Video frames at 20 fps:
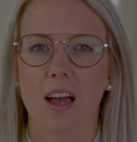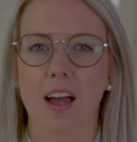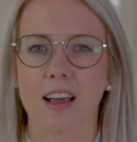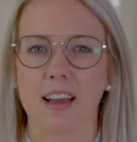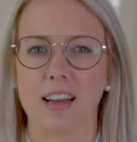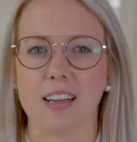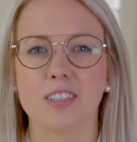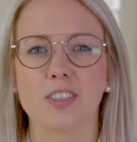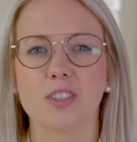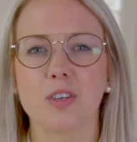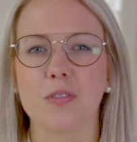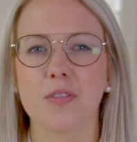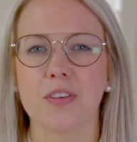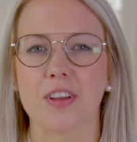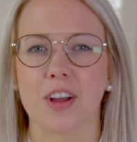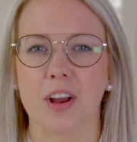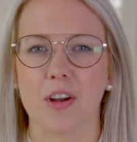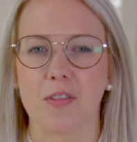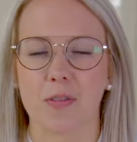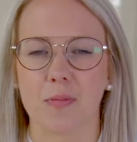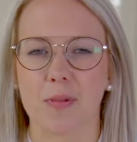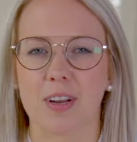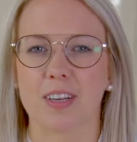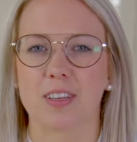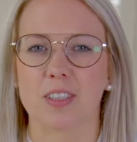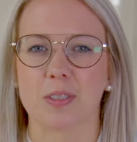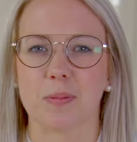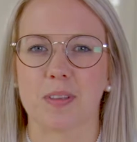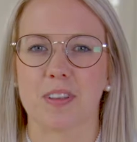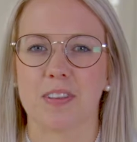Hi, it's Sophie here from
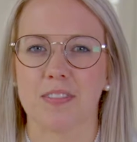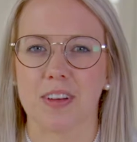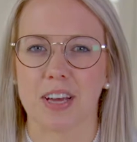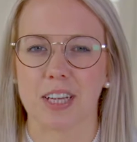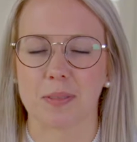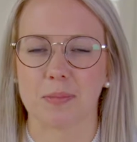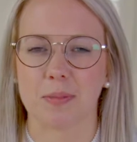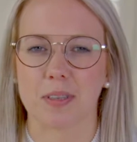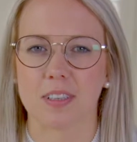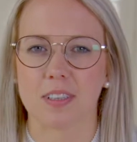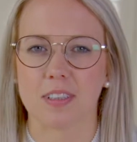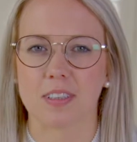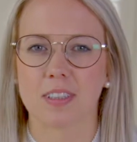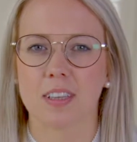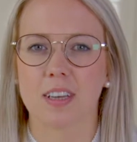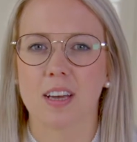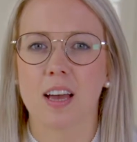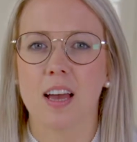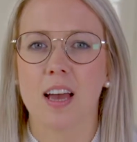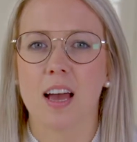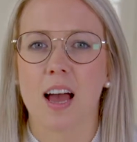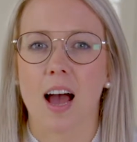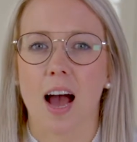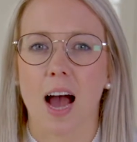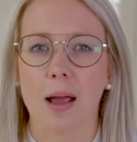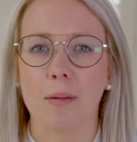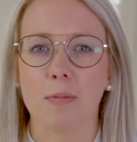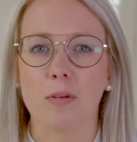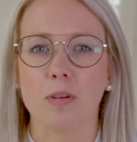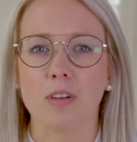Smith Investments.
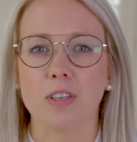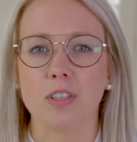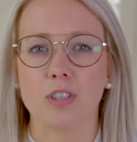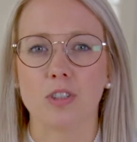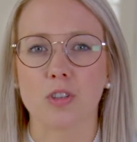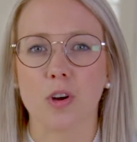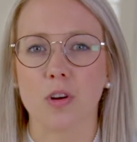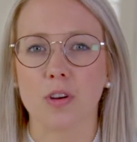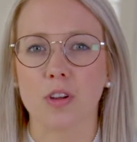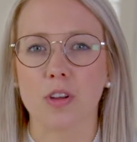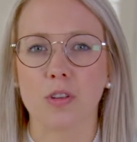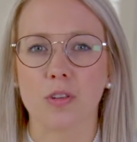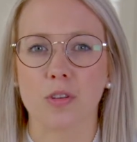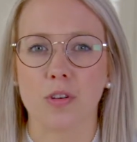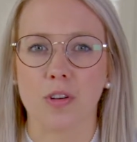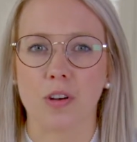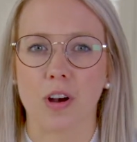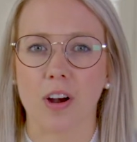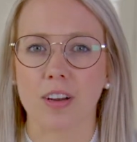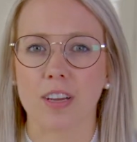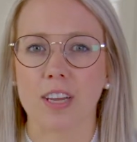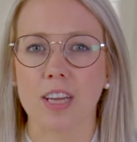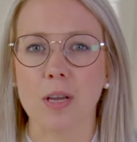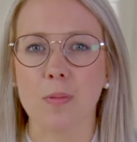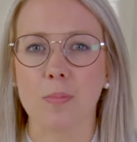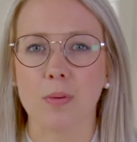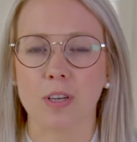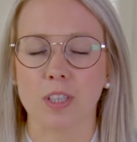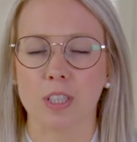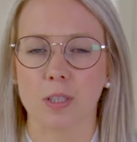I'm going to talk you through our key
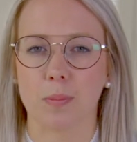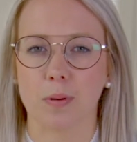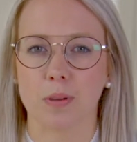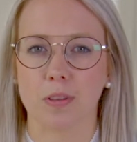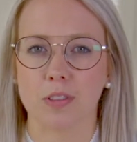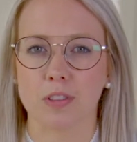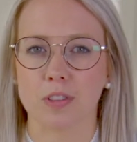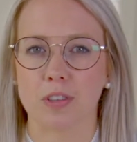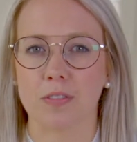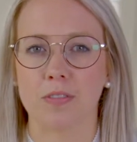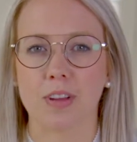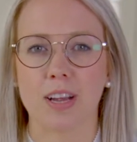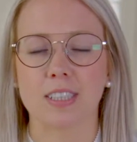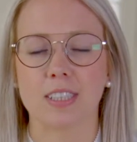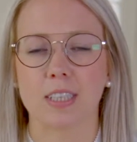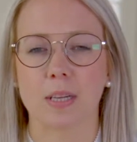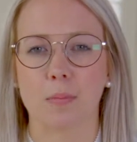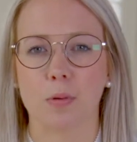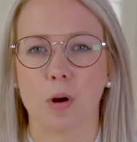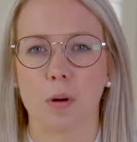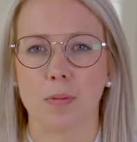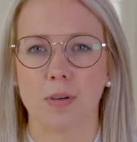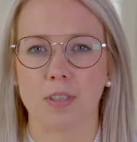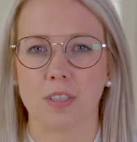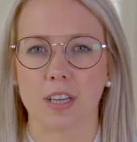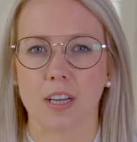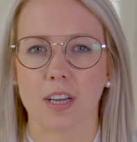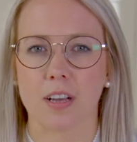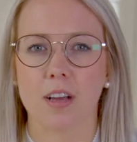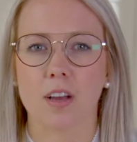principles to investing in
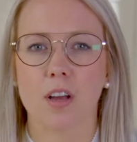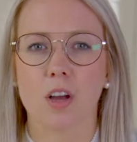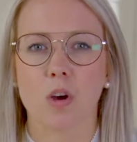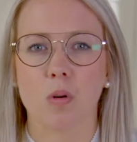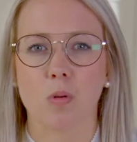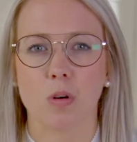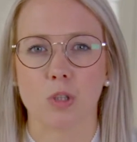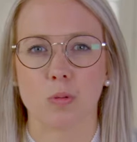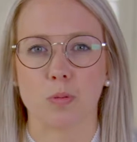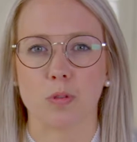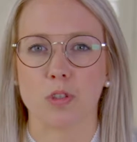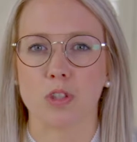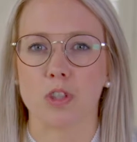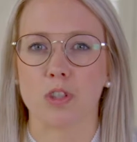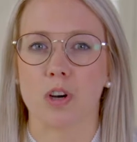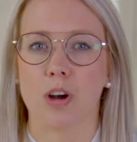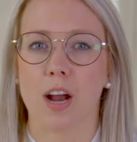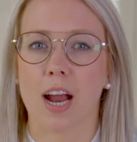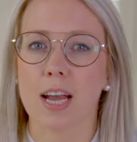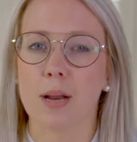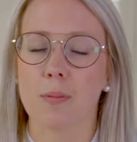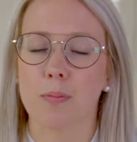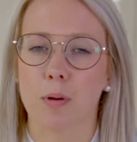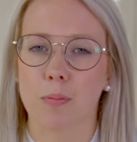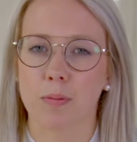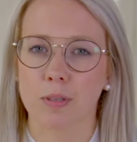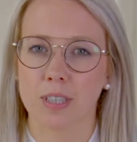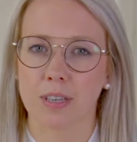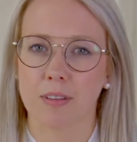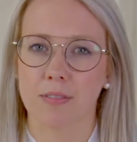property, which will ensure any
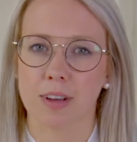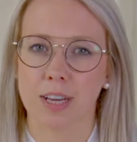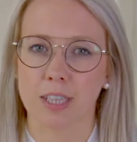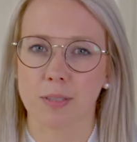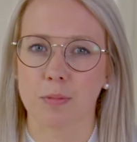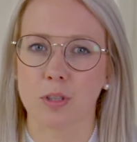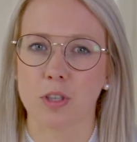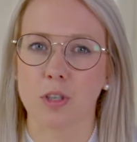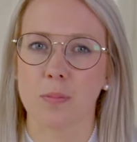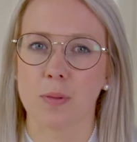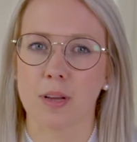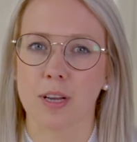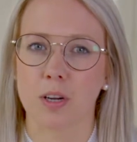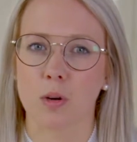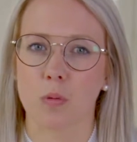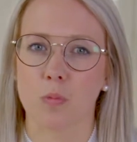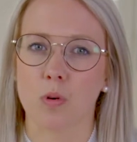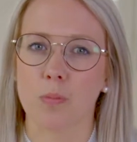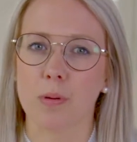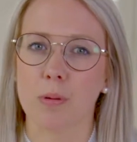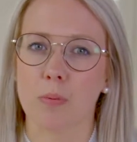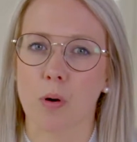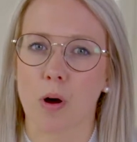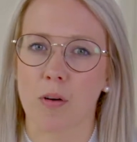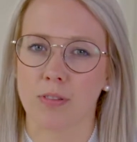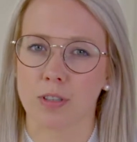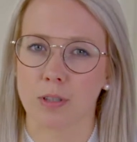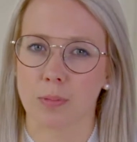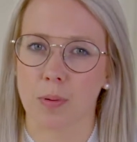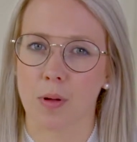property investment you make will be
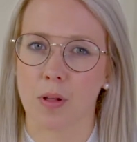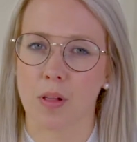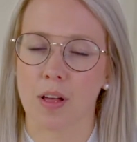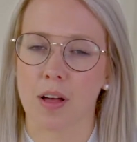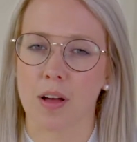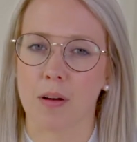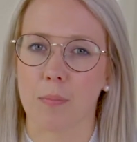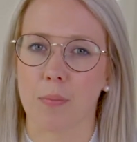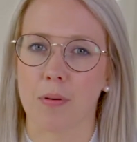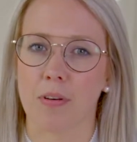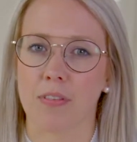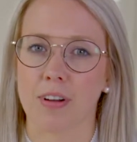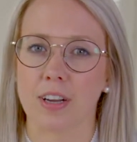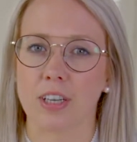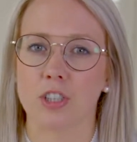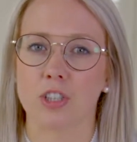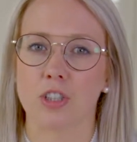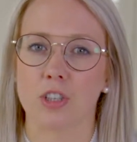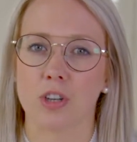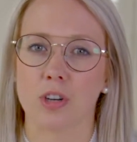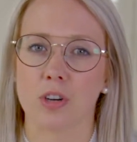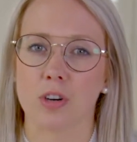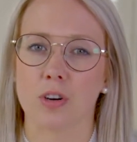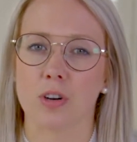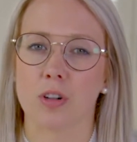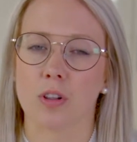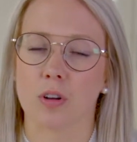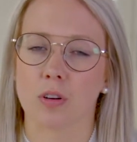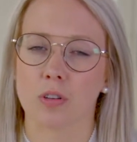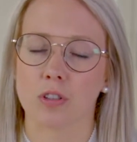profitable and provide
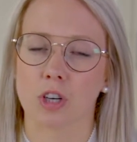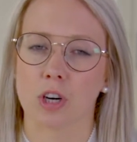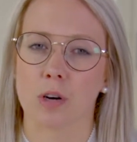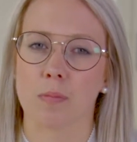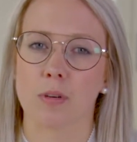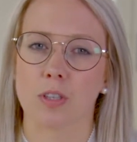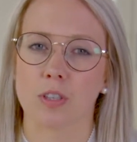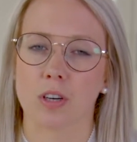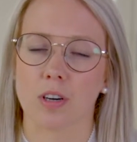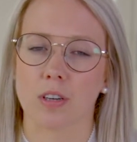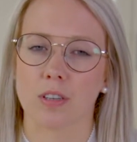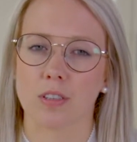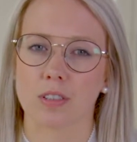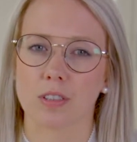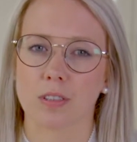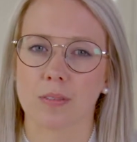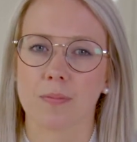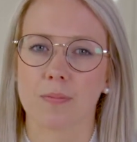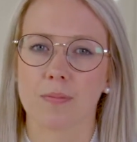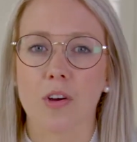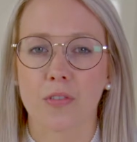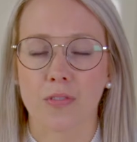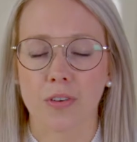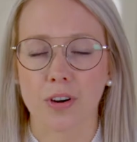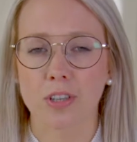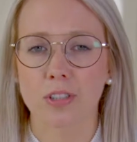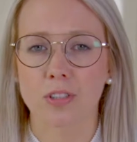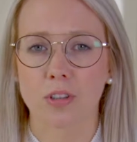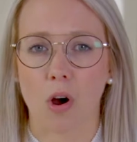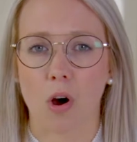secure long-term returns.
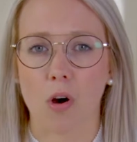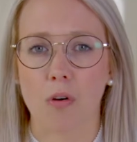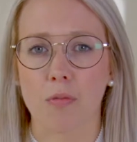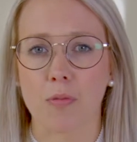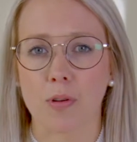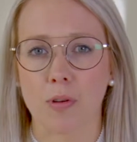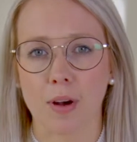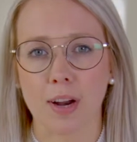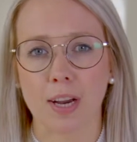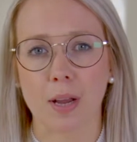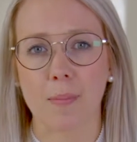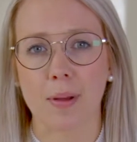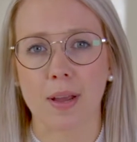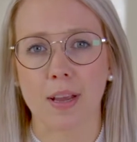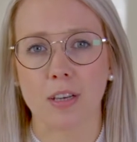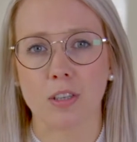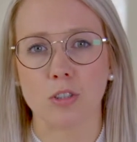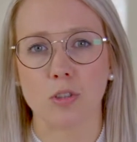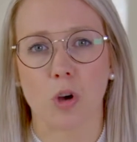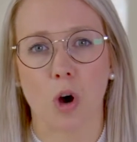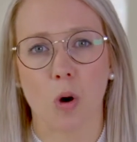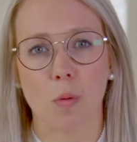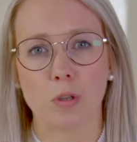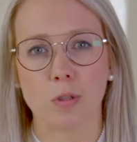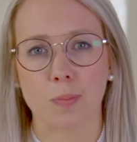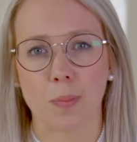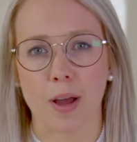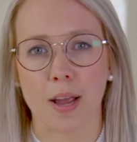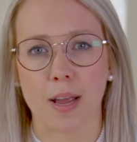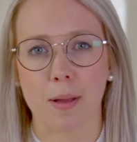First off, we recommend you
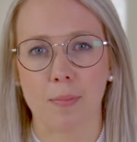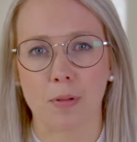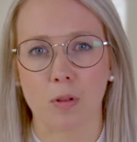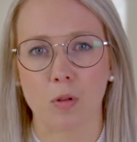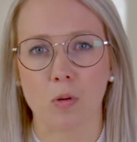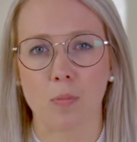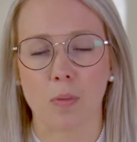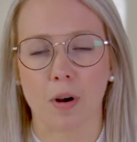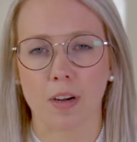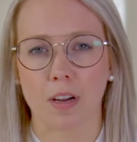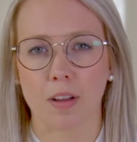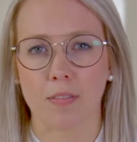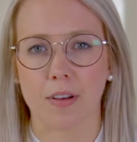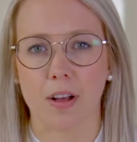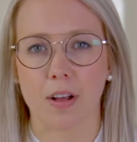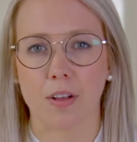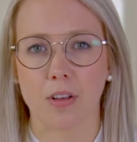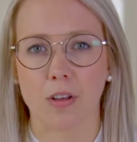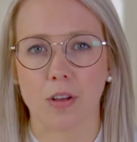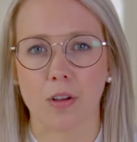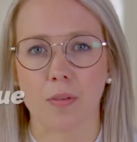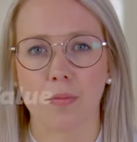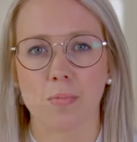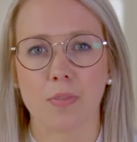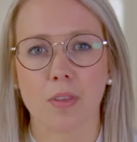always buy at below market value.